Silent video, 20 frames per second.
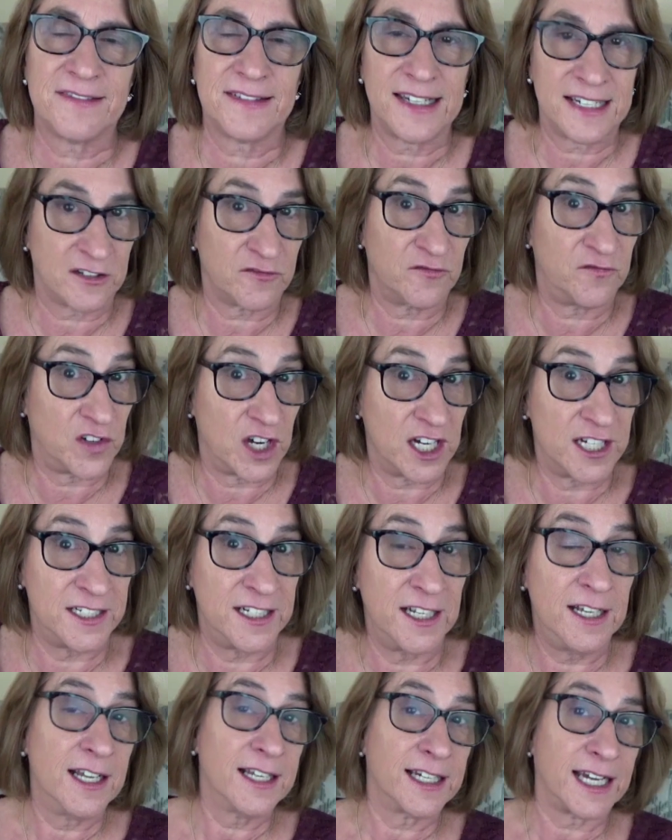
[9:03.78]
that's fun,
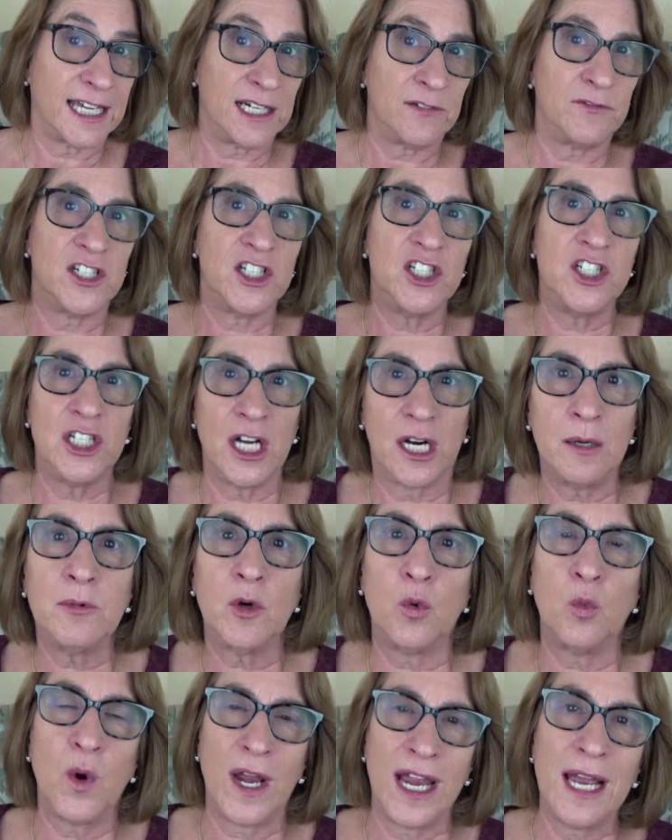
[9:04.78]
kind of a double
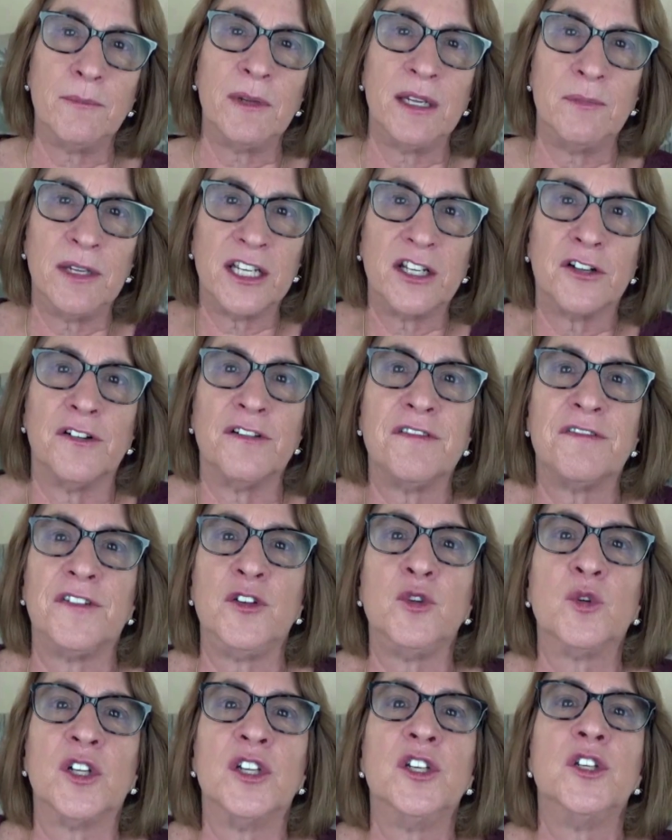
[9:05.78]
whammy, because you
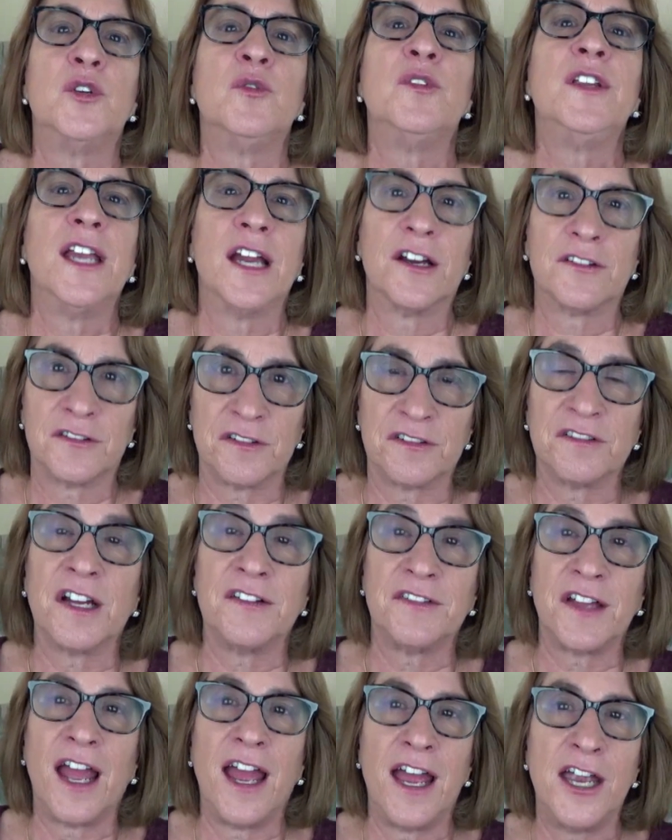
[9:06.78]
can do the
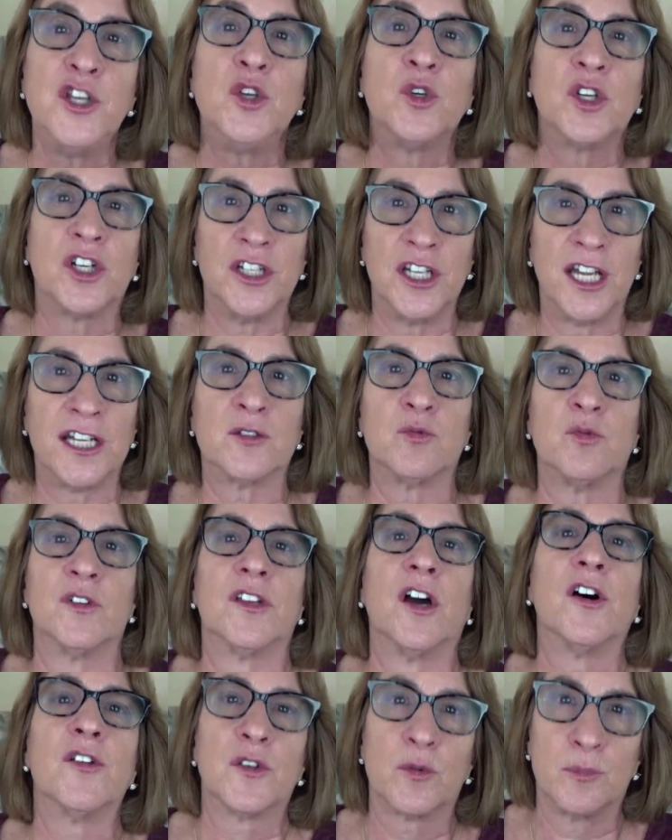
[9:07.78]
exercise and you connect with
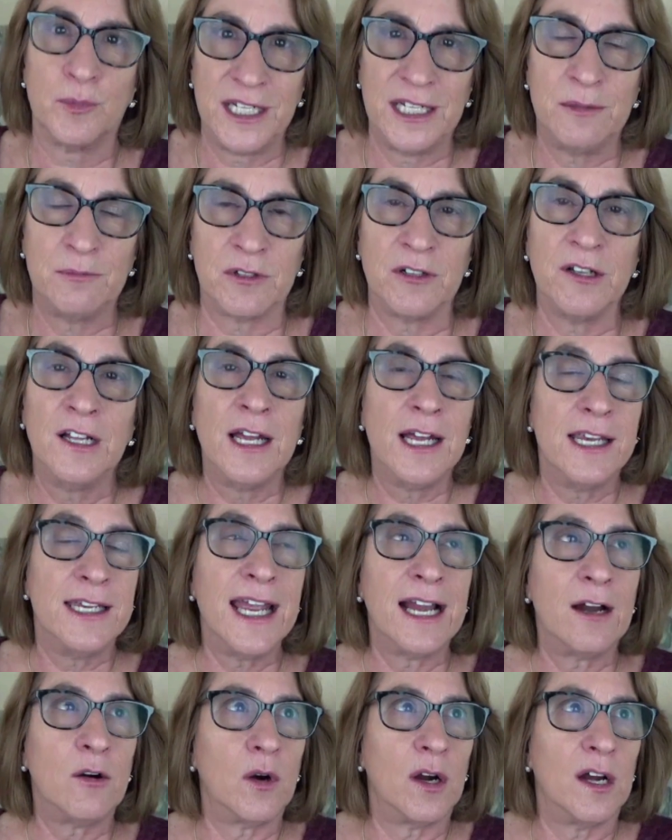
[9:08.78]
other people.
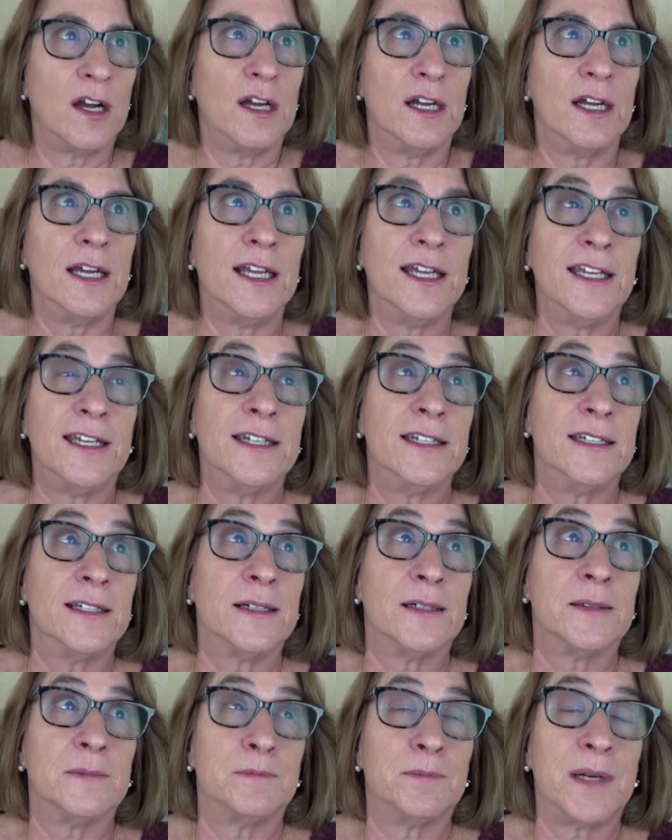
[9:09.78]
Now, in
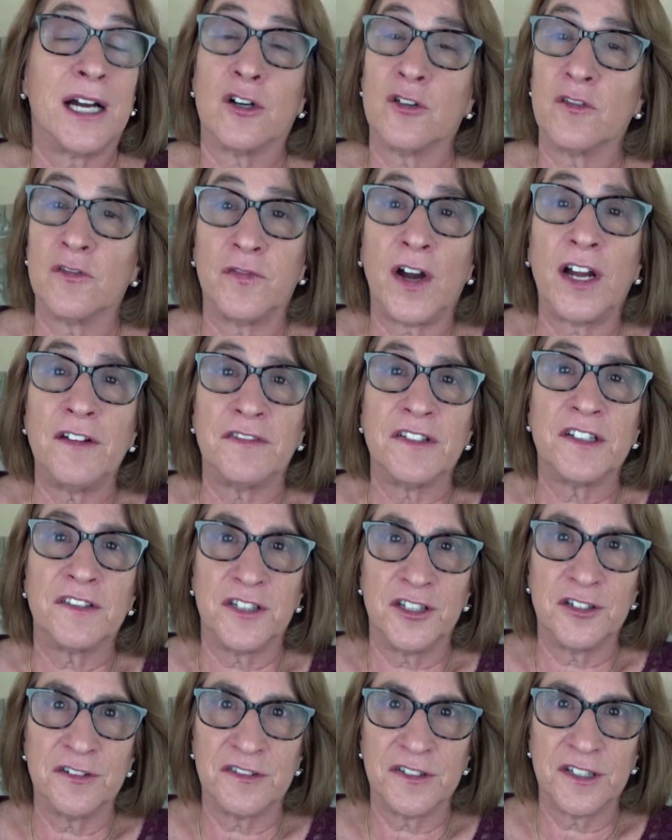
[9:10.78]
about 5-6
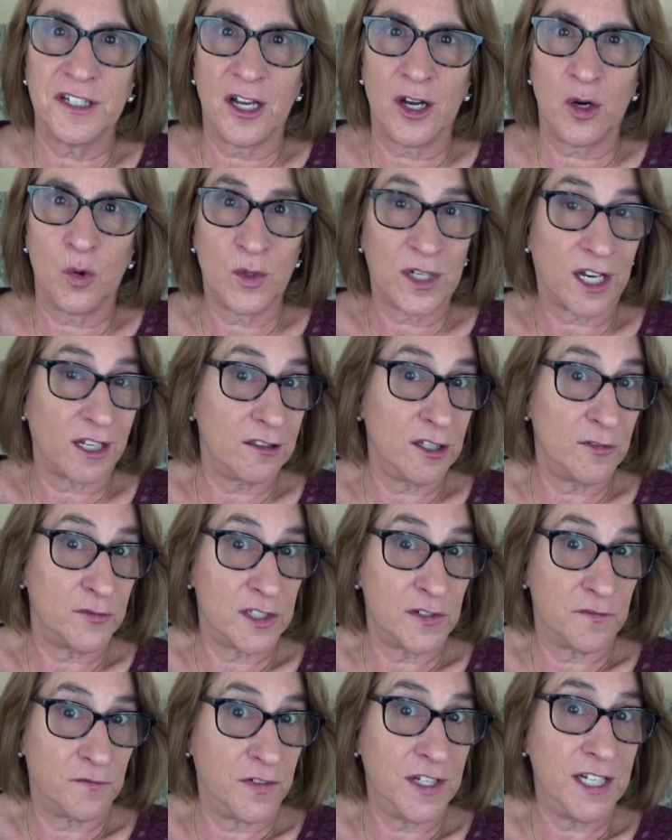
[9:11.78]
years ago, when I lived
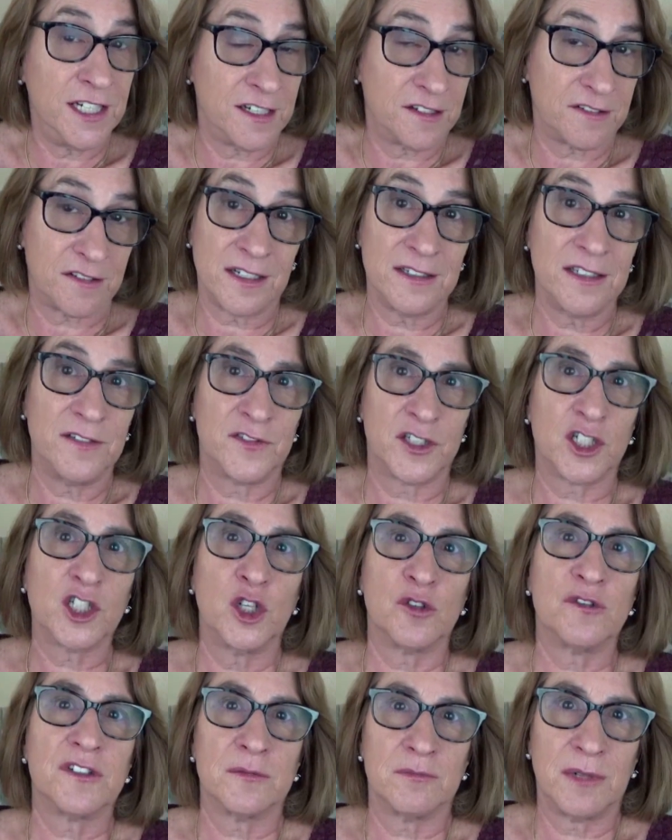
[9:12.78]
in Phoenix, I lived
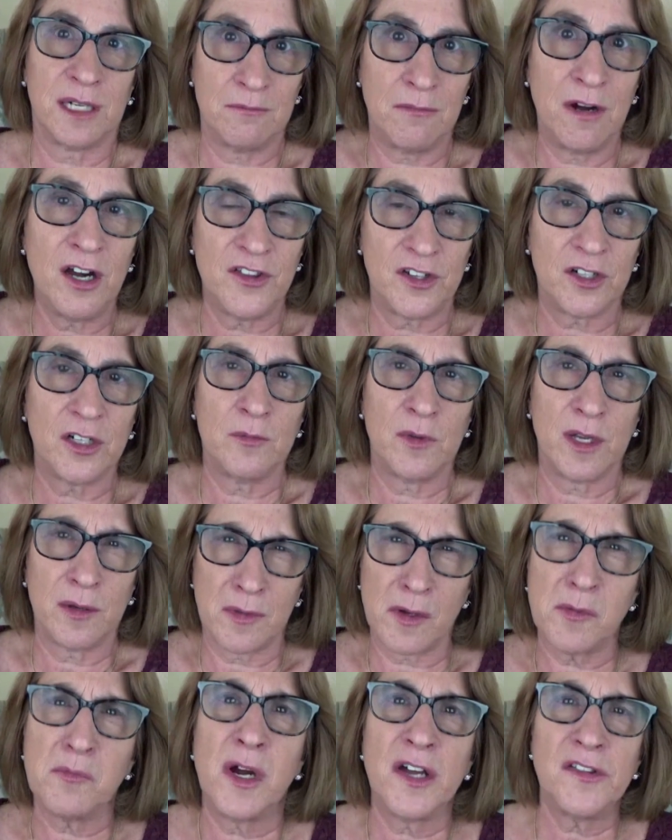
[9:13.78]
close to my mother, and my
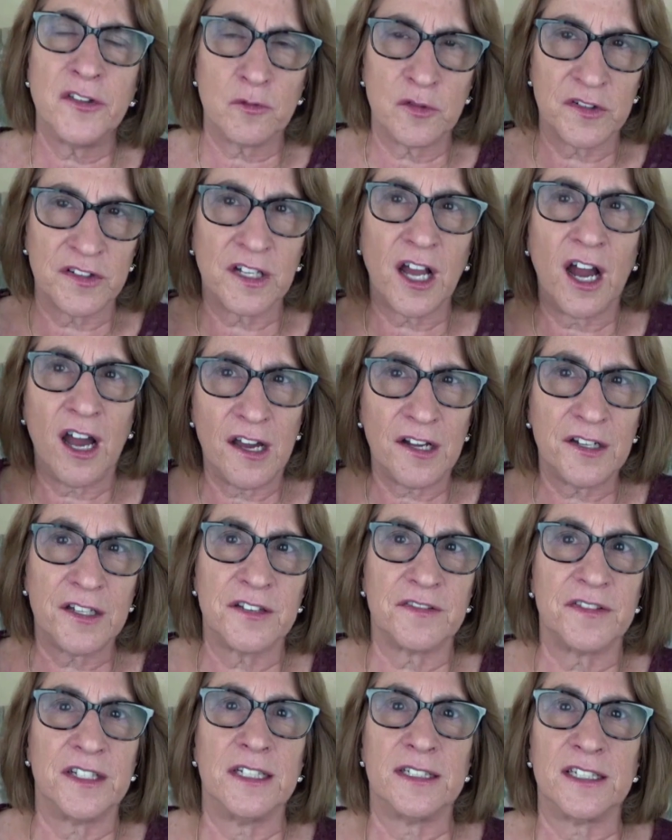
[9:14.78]
mother was
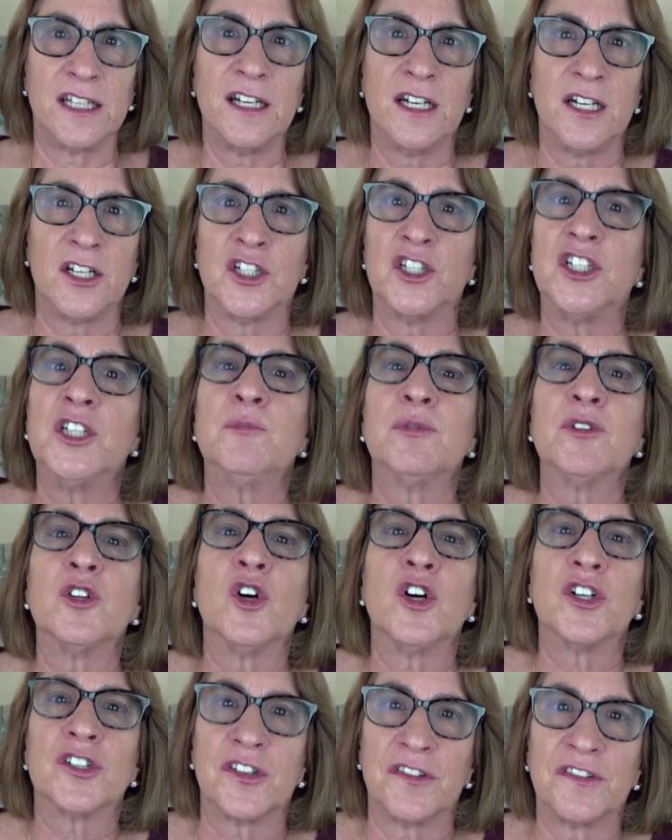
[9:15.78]
cognizant. She
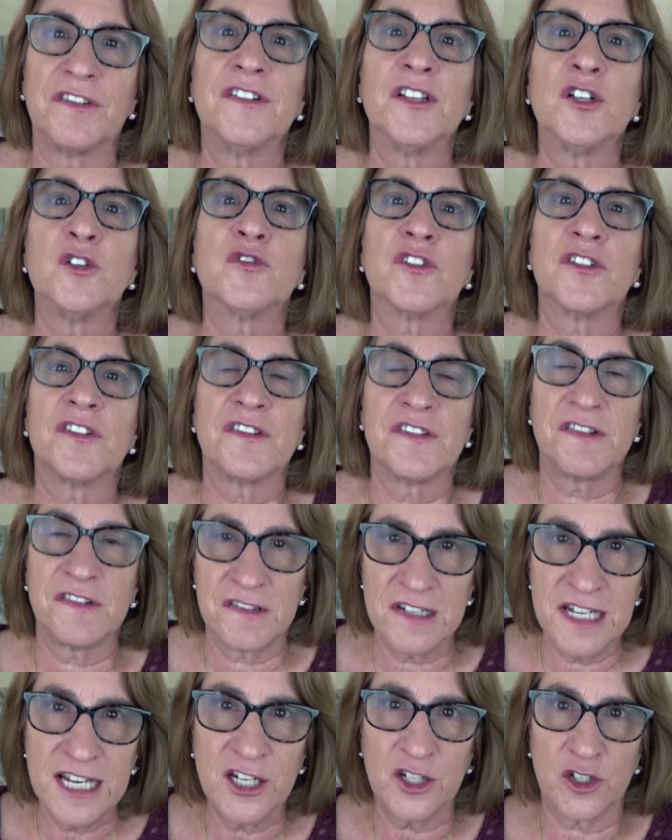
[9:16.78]
belonged to Silver
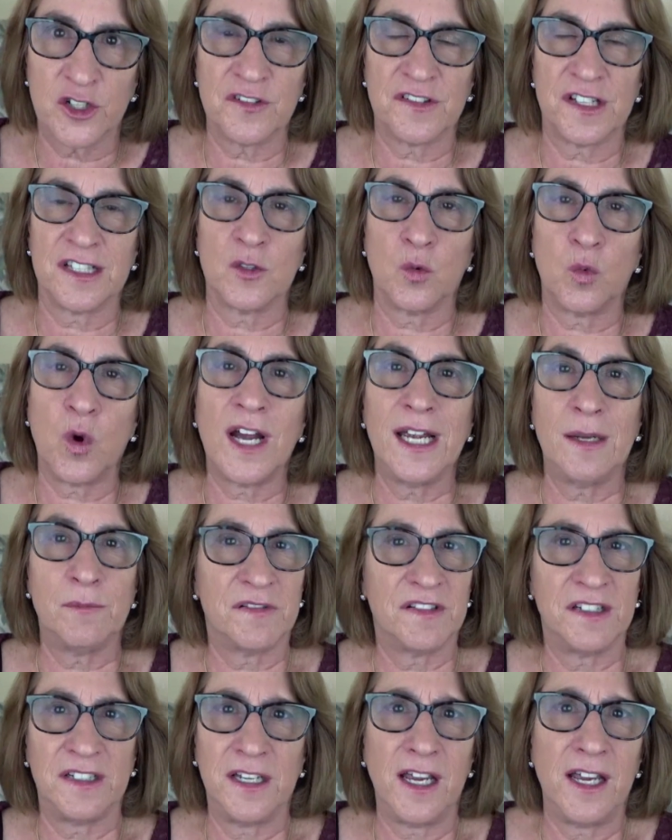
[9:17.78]
Sneakers at the
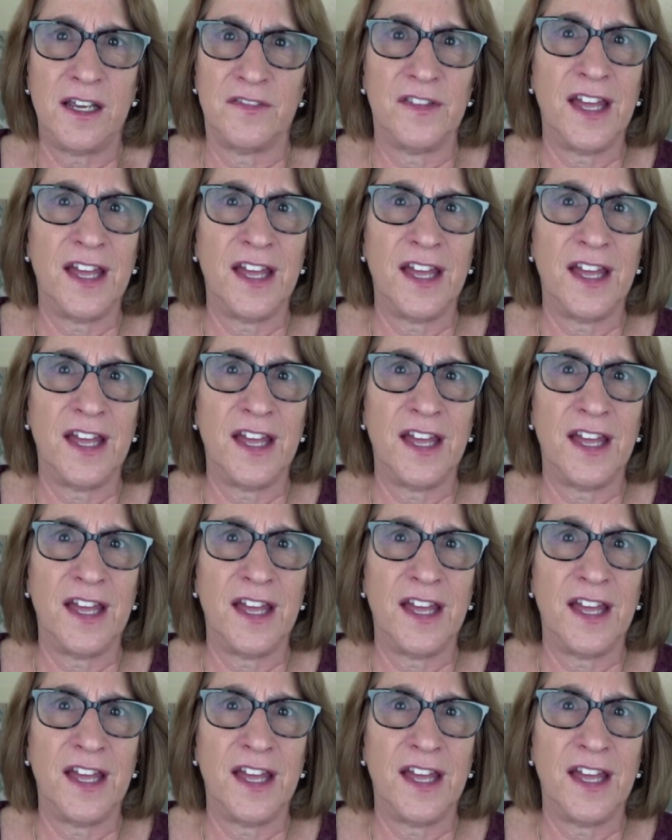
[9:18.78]
YMCA.